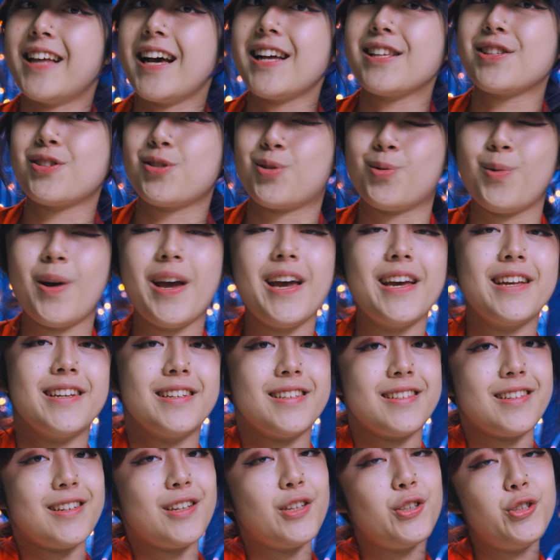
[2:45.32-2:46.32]
That's
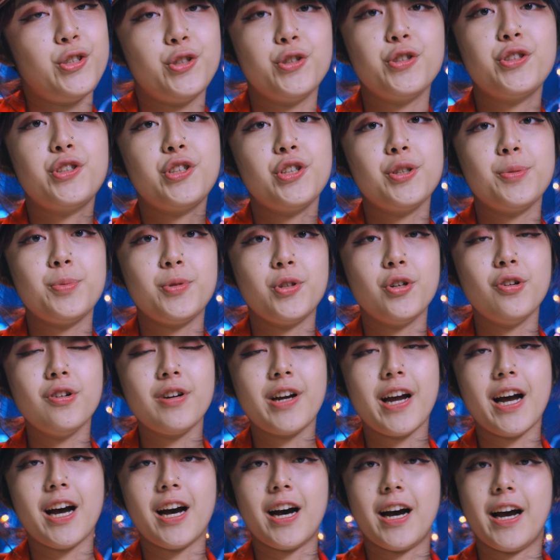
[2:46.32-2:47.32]
when YouTube
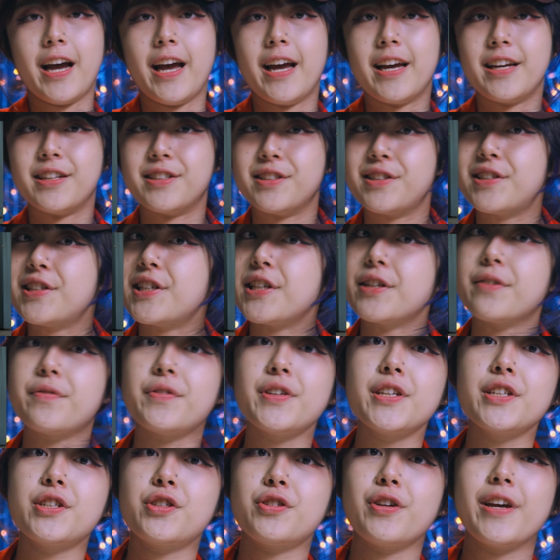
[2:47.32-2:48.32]
yoga and
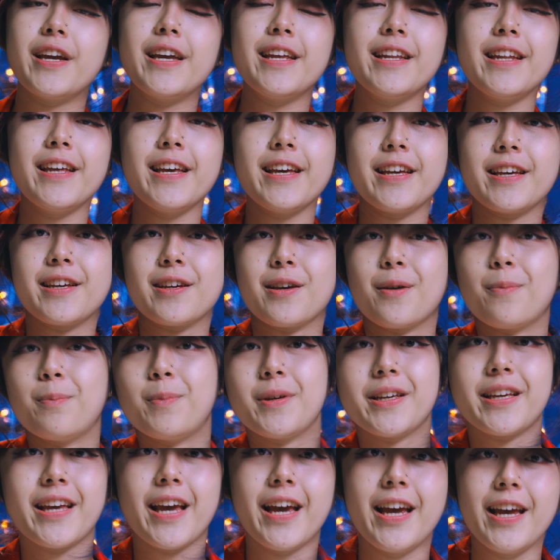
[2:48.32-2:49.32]
TV training
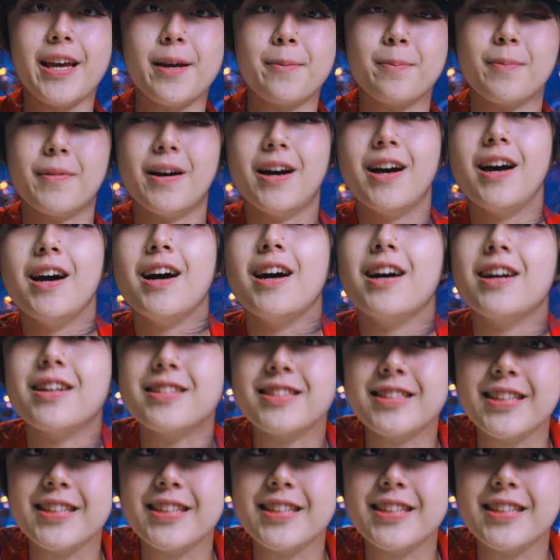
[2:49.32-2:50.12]
became a